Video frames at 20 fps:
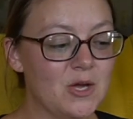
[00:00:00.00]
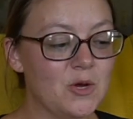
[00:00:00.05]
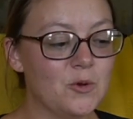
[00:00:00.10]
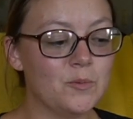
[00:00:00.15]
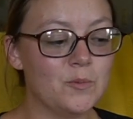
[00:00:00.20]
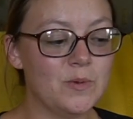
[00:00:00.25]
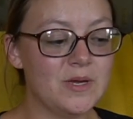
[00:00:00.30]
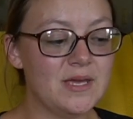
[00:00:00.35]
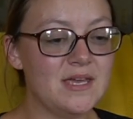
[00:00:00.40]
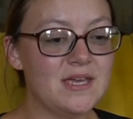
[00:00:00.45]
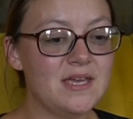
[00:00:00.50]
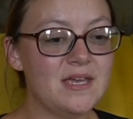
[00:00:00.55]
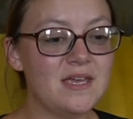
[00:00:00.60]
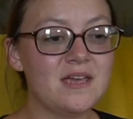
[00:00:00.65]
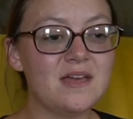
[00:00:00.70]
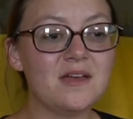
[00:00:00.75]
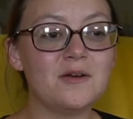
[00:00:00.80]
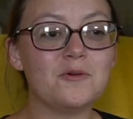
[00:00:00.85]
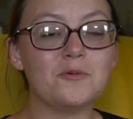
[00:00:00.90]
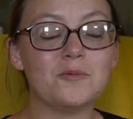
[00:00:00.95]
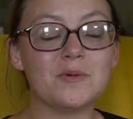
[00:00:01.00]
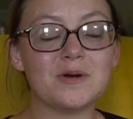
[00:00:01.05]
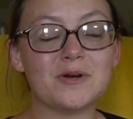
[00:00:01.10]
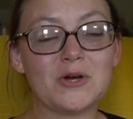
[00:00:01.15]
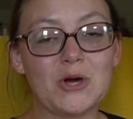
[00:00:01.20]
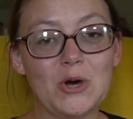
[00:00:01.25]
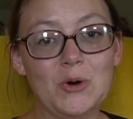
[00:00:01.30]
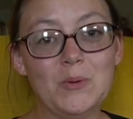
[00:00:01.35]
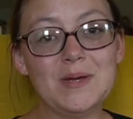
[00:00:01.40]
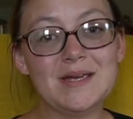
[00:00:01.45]
We were
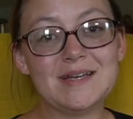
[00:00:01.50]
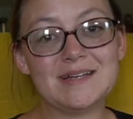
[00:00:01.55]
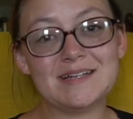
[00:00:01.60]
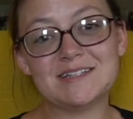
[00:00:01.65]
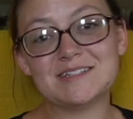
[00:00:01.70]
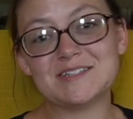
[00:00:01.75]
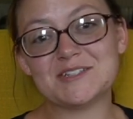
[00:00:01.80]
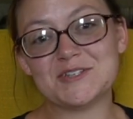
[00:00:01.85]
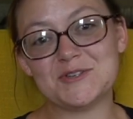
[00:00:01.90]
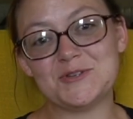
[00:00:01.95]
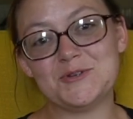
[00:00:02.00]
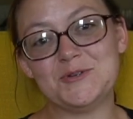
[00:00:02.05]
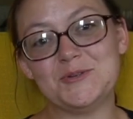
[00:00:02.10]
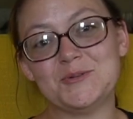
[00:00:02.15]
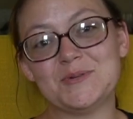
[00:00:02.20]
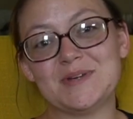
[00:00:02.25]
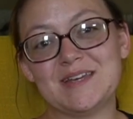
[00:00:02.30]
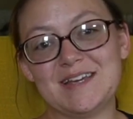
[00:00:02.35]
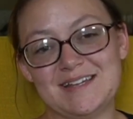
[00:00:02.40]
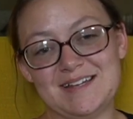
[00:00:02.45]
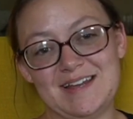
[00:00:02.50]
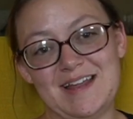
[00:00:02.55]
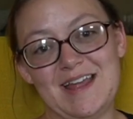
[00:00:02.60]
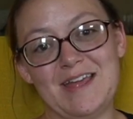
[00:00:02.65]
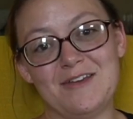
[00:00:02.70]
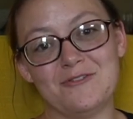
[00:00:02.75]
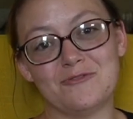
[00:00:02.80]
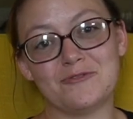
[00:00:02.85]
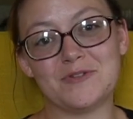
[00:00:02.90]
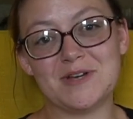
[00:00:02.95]
going to get
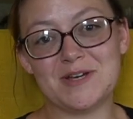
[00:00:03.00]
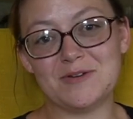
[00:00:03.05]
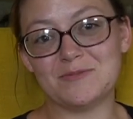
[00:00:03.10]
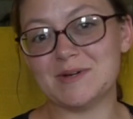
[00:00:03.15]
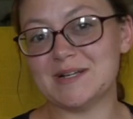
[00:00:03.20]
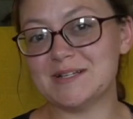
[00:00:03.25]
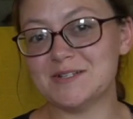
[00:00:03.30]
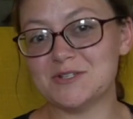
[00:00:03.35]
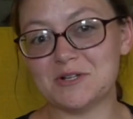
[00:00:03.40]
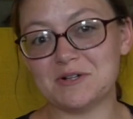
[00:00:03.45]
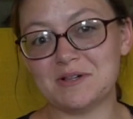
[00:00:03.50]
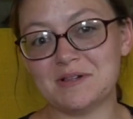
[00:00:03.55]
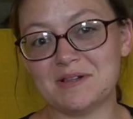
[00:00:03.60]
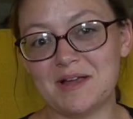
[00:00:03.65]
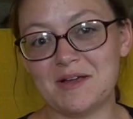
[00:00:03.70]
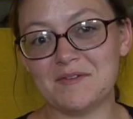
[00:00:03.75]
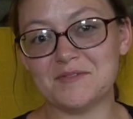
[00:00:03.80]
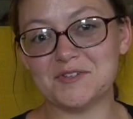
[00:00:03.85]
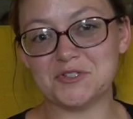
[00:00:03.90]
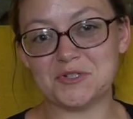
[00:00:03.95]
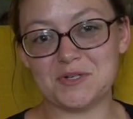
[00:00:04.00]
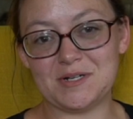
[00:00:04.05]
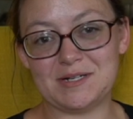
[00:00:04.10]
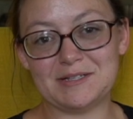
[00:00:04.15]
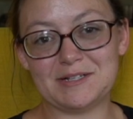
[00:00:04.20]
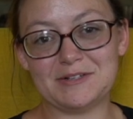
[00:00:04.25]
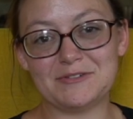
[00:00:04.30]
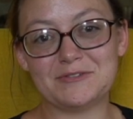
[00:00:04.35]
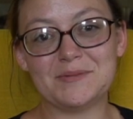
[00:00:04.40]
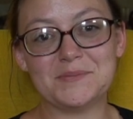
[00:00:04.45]
a free rental of a
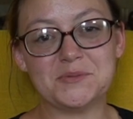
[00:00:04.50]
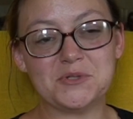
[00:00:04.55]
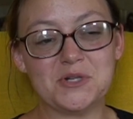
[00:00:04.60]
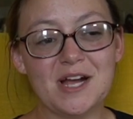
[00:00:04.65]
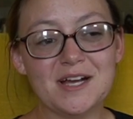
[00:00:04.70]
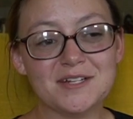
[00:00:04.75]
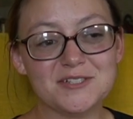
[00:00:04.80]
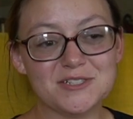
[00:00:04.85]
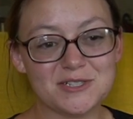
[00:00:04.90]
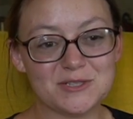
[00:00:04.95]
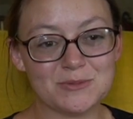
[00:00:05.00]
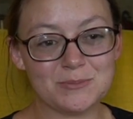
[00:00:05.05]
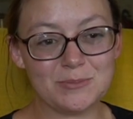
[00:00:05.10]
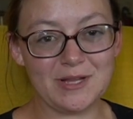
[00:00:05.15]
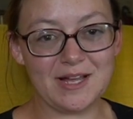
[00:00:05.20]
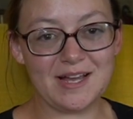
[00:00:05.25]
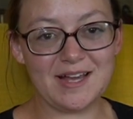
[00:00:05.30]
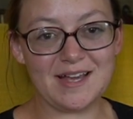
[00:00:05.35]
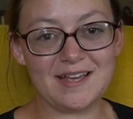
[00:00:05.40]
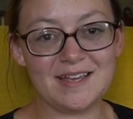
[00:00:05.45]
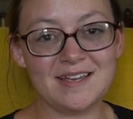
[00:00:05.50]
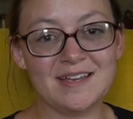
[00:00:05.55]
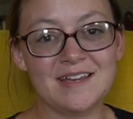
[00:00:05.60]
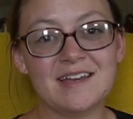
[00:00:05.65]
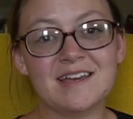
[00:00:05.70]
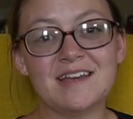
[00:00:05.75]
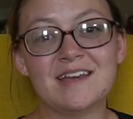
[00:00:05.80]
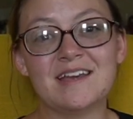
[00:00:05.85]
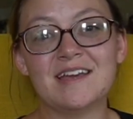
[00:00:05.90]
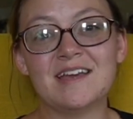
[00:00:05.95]
trailer from Tractor Supply
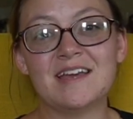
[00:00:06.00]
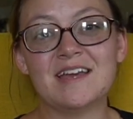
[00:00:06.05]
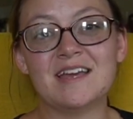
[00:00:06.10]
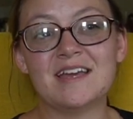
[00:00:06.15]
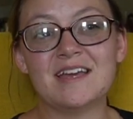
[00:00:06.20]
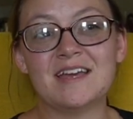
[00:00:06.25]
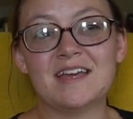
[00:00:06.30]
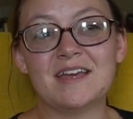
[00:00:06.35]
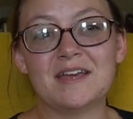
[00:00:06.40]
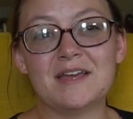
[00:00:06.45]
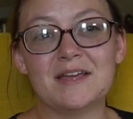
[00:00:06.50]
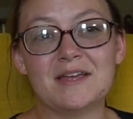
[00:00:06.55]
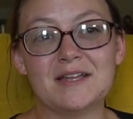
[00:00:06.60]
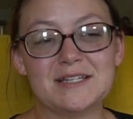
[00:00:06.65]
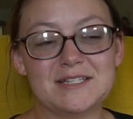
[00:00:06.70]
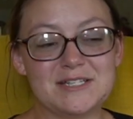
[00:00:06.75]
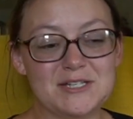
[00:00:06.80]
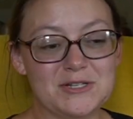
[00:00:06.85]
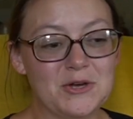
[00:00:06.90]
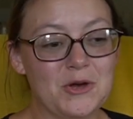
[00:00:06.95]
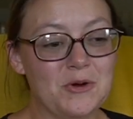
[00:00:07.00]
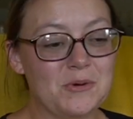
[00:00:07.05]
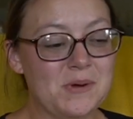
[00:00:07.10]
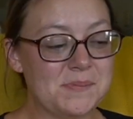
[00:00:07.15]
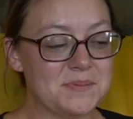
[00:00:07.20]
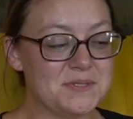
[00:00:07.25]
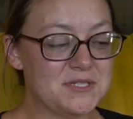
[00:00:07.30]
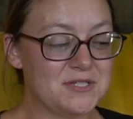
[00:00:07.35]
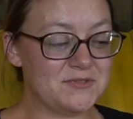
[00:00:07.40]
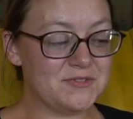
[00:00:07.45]
to go
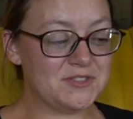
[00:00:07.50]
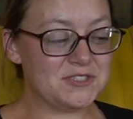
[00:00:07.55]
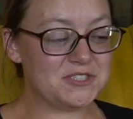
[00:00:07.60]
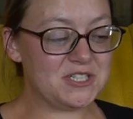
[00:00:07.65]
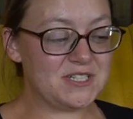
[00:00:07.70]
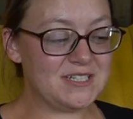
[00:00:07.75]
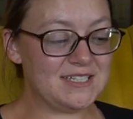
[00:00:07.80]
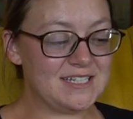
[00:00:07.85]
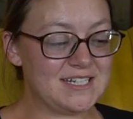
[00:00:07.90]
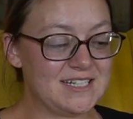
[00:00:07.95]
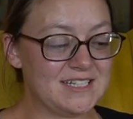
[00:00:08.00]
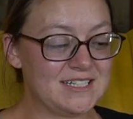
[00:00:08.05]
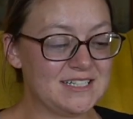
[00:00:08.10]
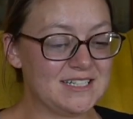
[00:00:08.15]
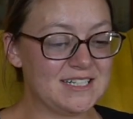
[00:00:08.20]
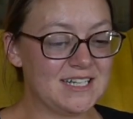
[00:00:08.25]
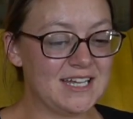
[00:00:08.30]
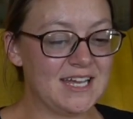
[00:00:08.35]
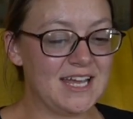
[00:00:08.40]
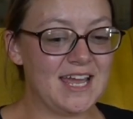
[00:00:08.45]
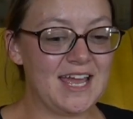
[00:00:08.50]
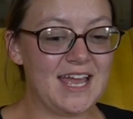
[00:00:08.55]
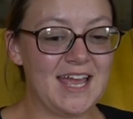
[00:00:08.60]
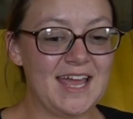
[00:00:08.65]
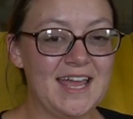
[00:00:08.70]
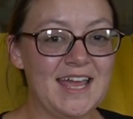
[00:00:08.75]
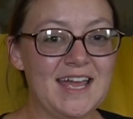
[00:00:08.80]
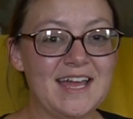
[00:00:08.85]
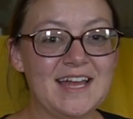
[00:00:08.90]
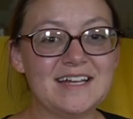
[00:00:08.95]
up to Virginia.
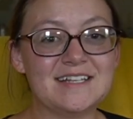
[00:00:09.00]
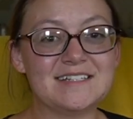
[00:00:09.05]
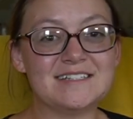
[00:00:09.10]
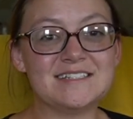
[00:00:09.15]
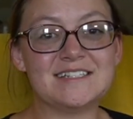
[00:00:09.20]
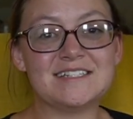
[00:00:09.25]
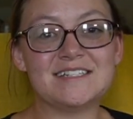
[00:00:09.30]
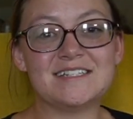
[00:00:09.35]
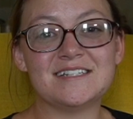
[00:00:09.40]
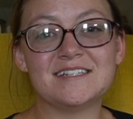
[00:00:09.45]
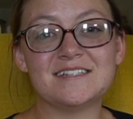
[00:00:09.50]
And